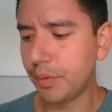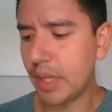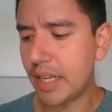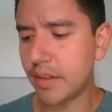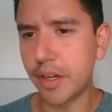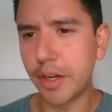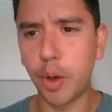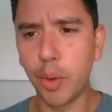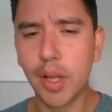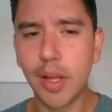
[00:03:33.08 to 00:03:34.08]
And
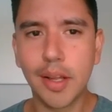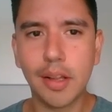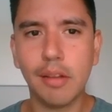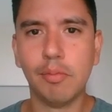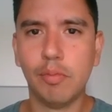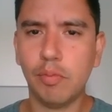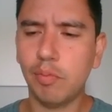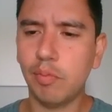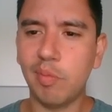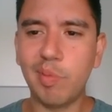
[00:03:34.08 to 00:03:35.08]
so
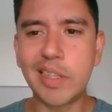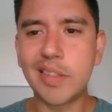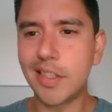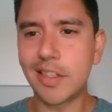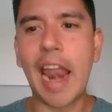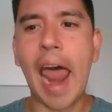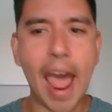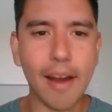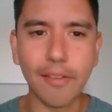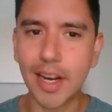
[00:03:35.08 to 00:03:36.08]
this is an
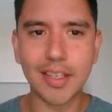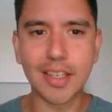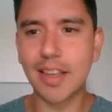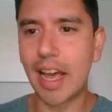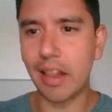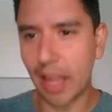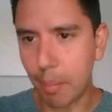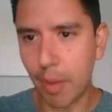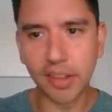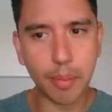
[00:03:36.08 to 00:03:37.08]
average. It's not like
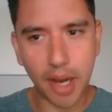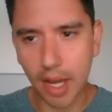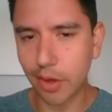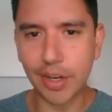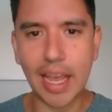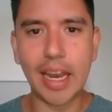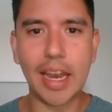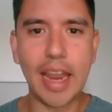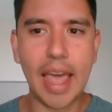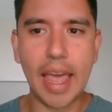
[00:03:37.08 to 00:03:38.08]
month to month or day to
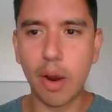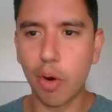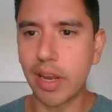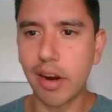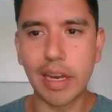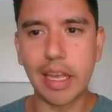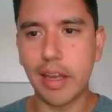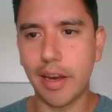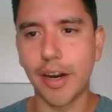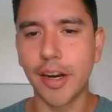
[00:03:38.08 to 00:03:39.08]
day or year to
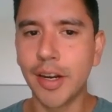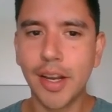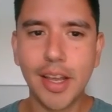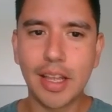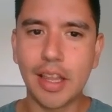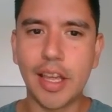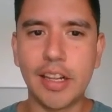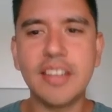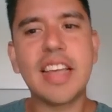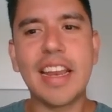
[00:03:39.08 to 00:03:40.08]
year.
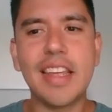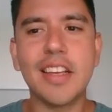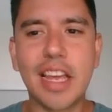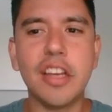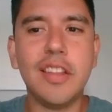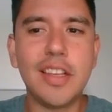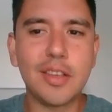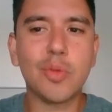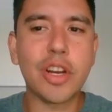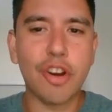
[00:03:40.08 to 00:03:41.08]
This idea is that this
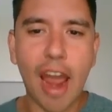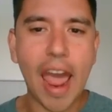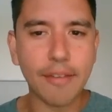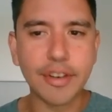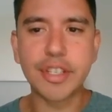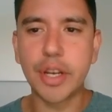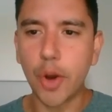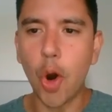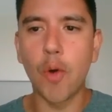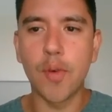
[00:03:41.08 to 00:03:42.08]
is what you're
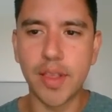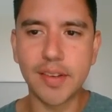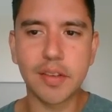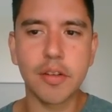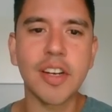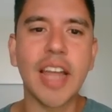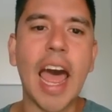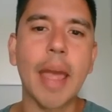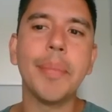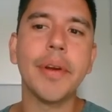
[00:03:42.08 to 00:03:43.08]
averaging over this certain
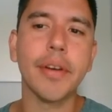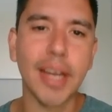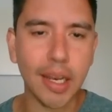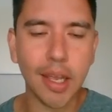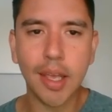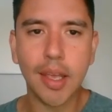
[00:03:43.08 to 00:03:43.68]
time period.